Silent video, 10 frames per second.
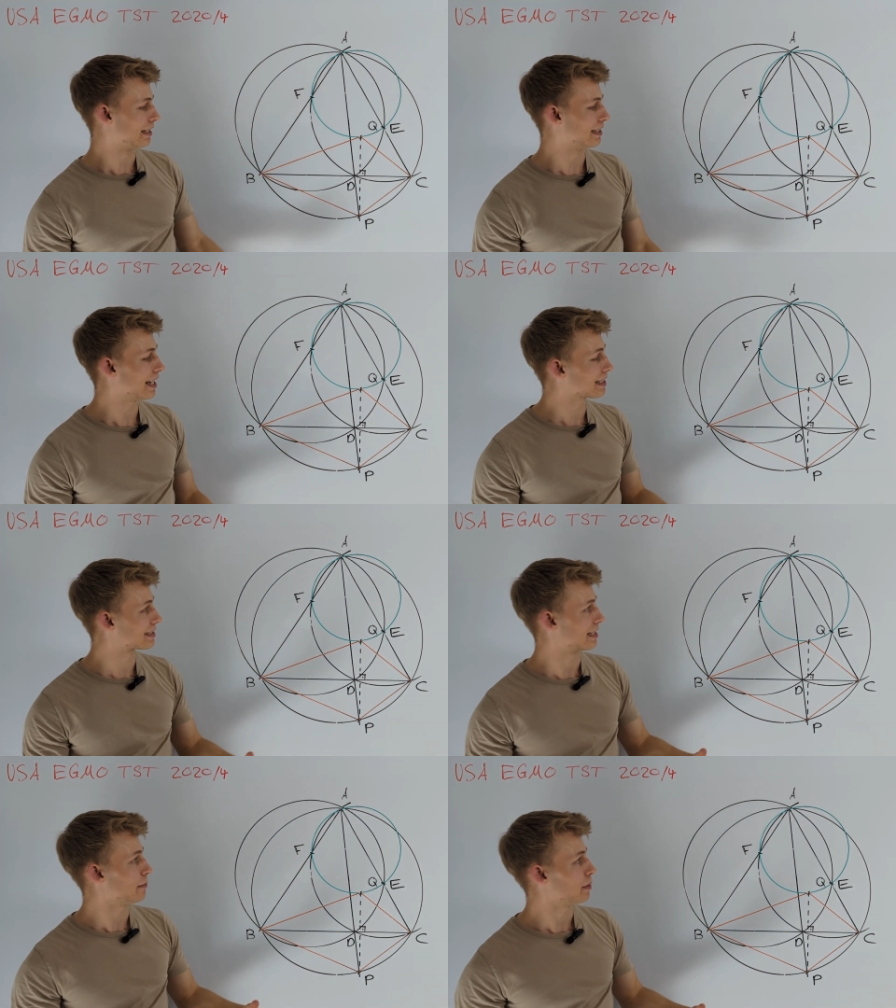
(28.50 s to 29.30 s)
In the
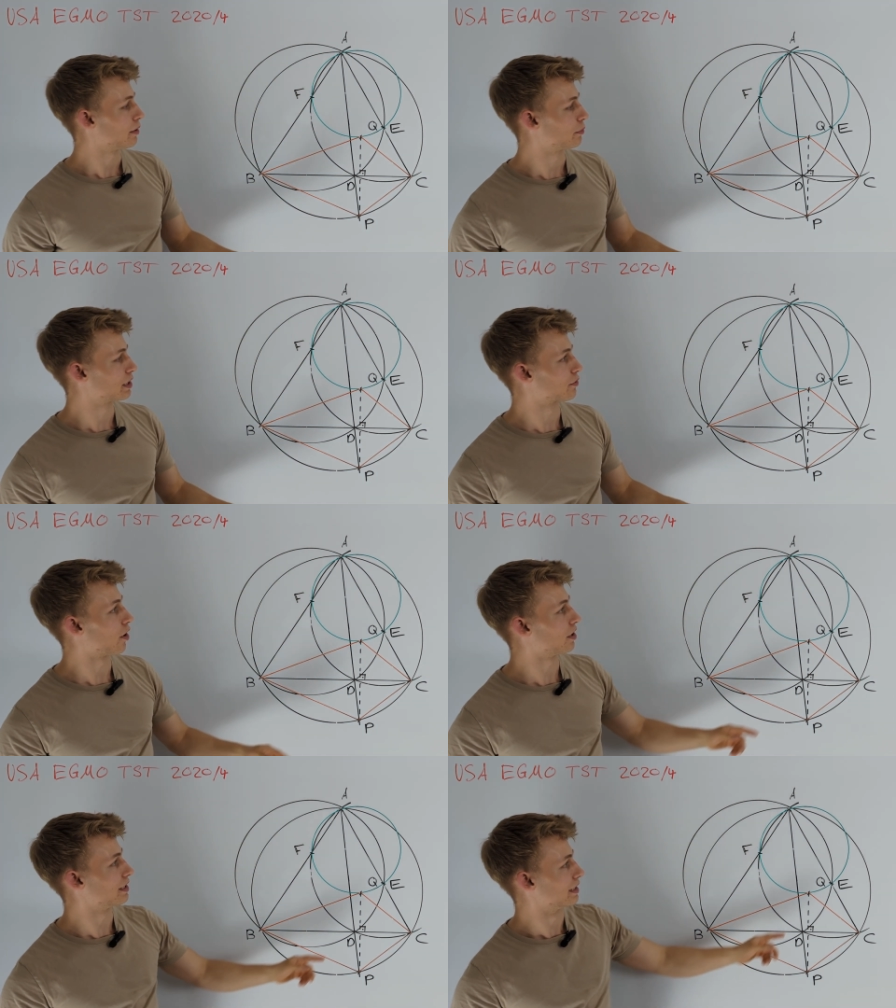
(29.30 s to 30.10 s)
next step, we
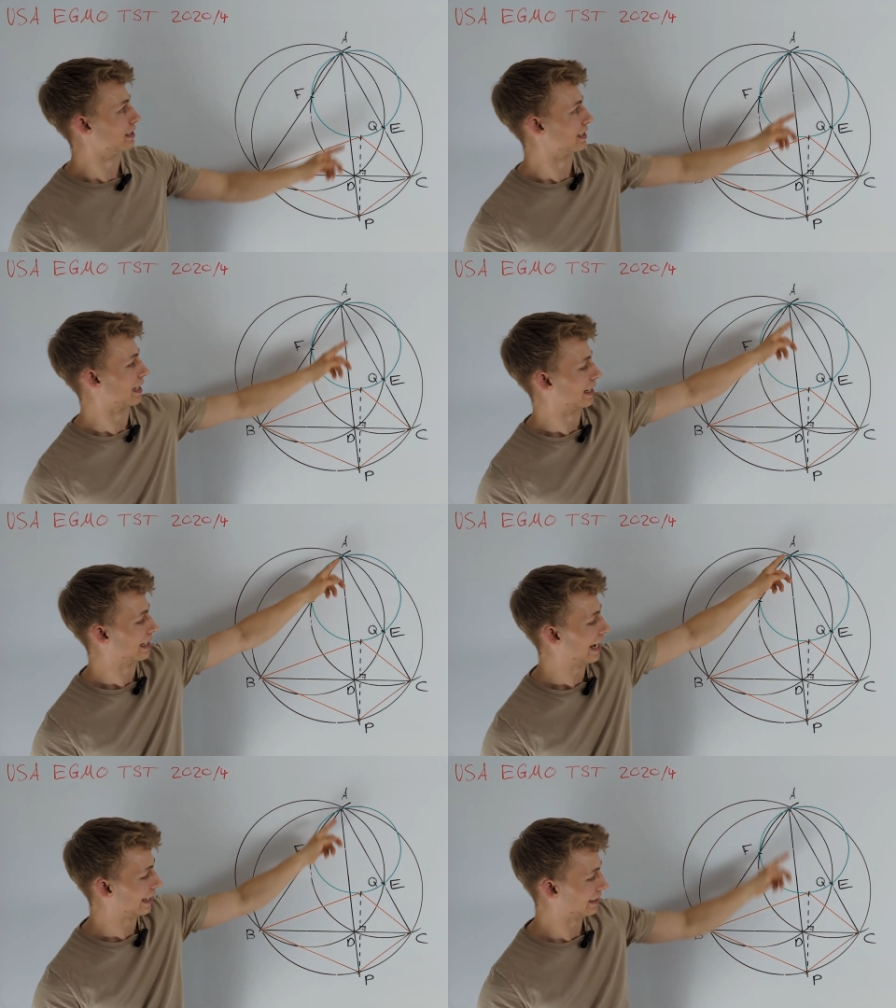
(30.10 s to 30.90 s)
draw in the
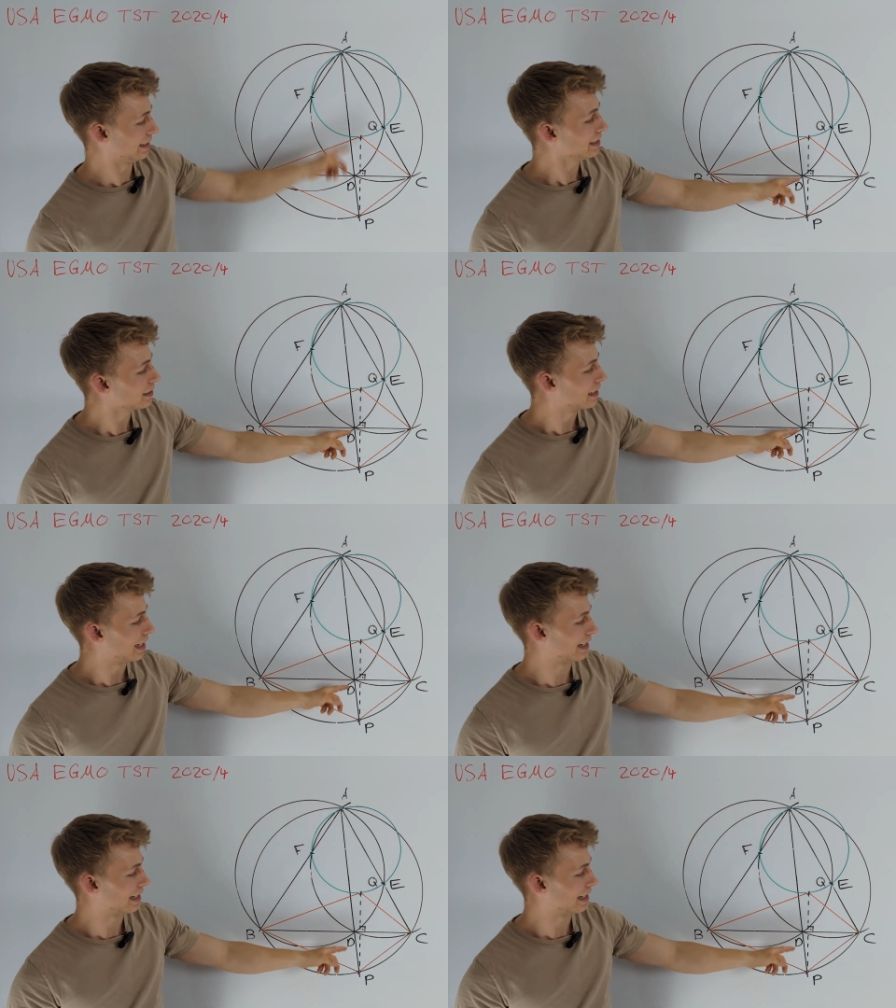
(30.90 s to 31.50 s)
line AD